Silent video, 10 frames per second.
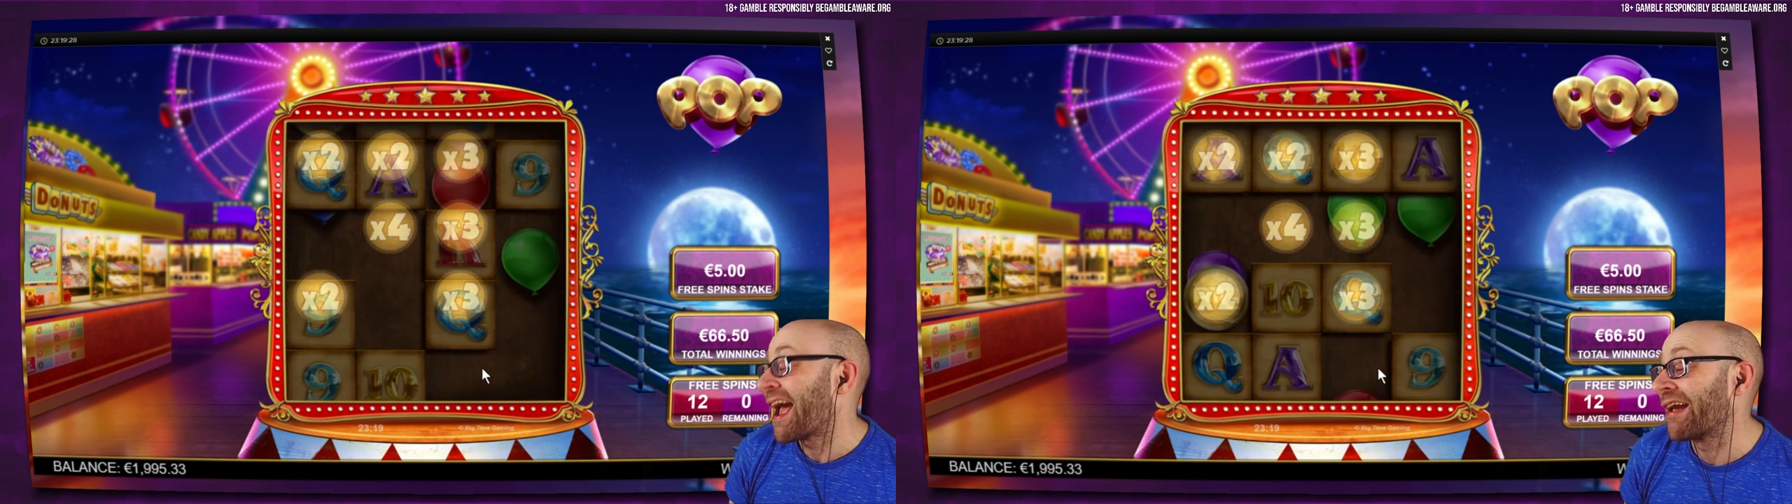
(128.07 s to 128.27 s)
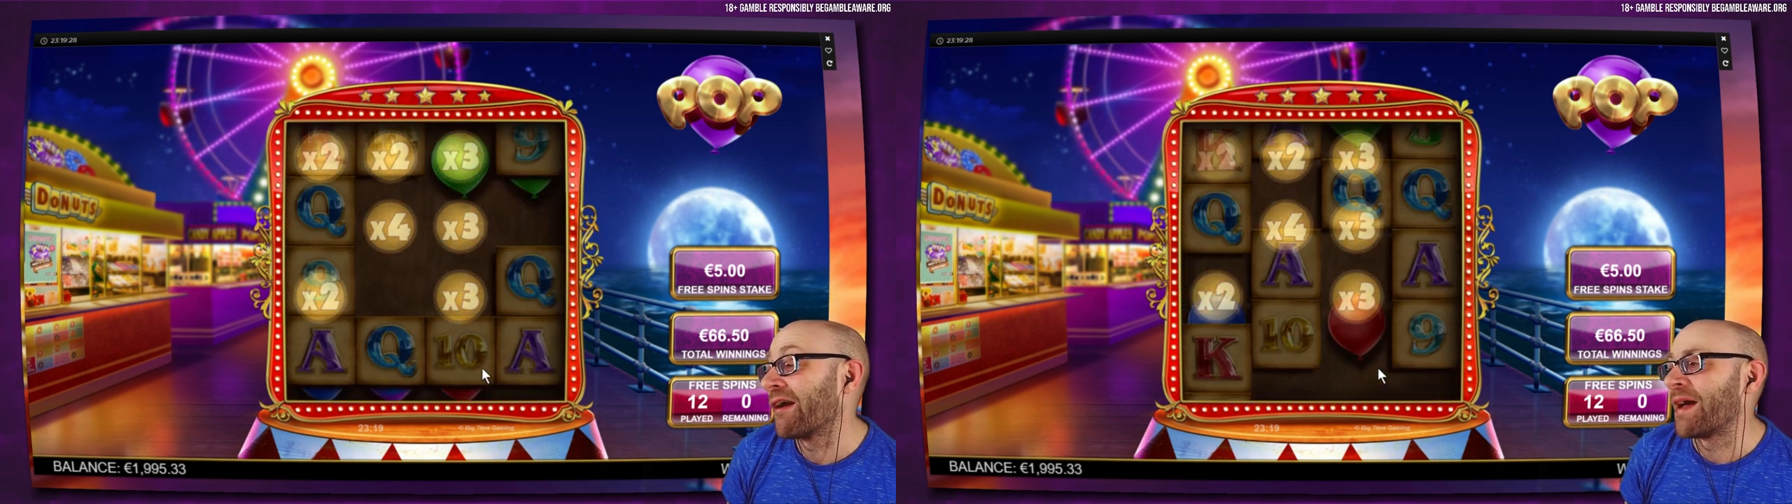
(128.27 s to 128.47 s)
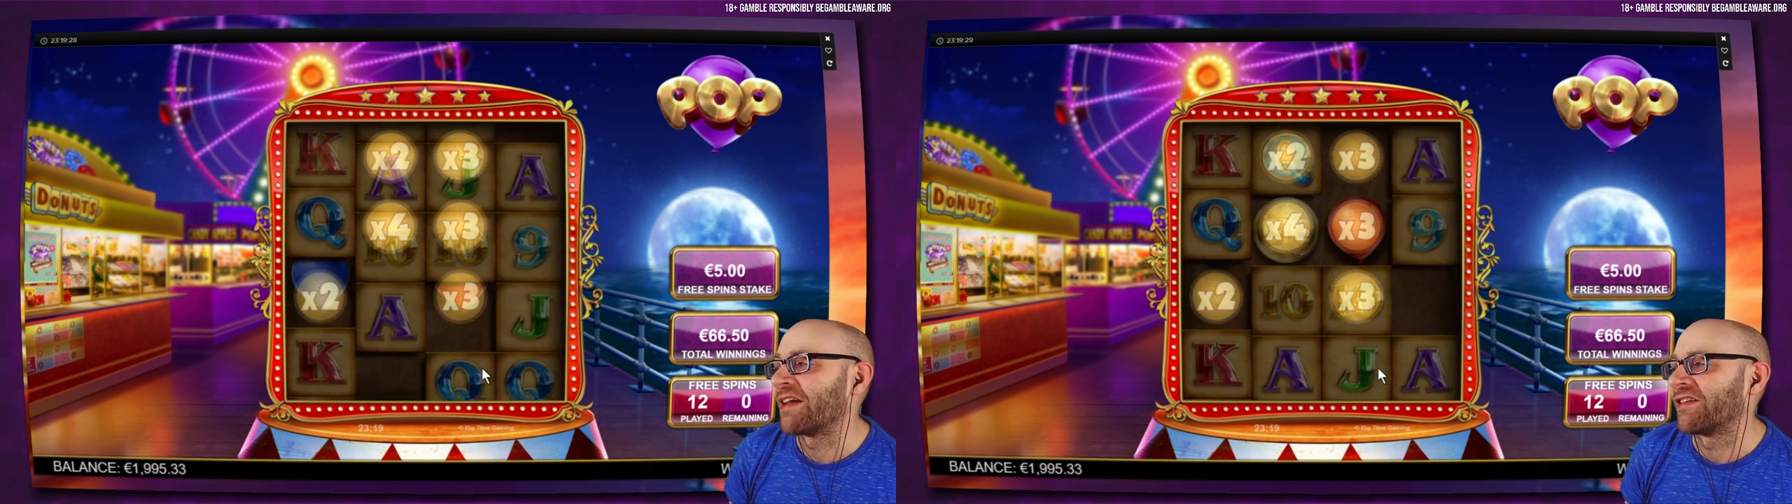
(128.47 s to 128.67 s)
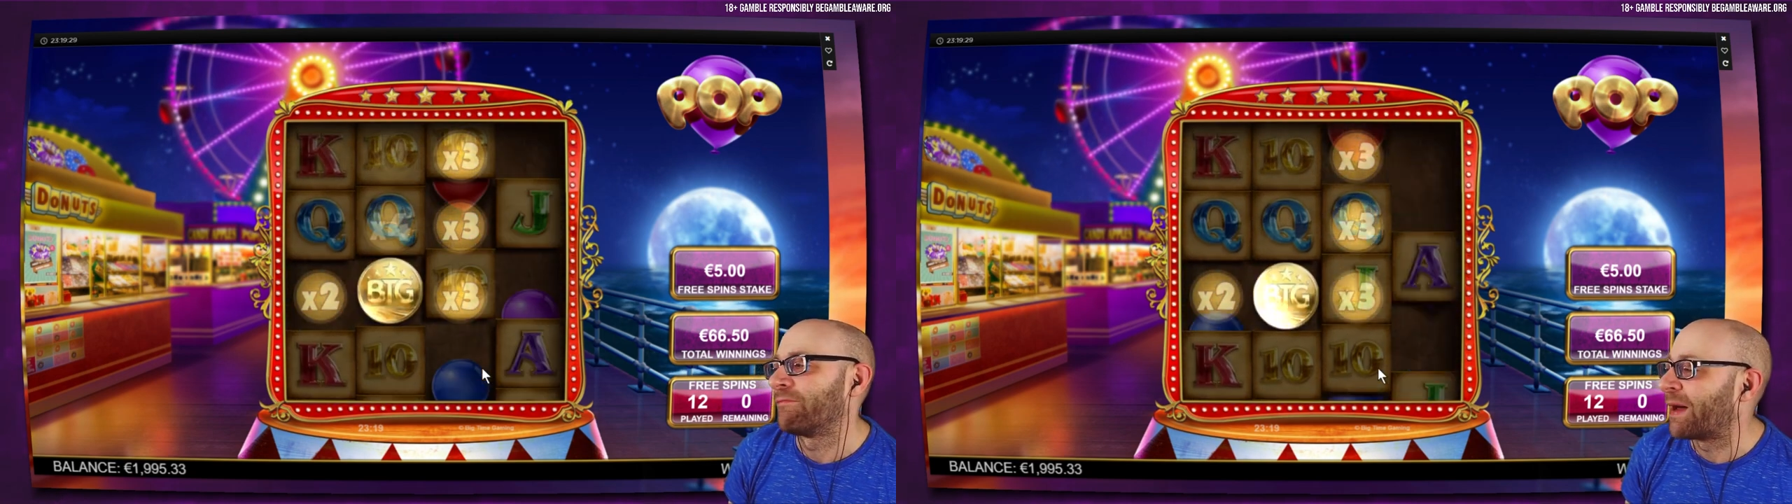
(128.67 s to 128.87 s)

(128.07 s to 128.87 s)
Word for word: go massive.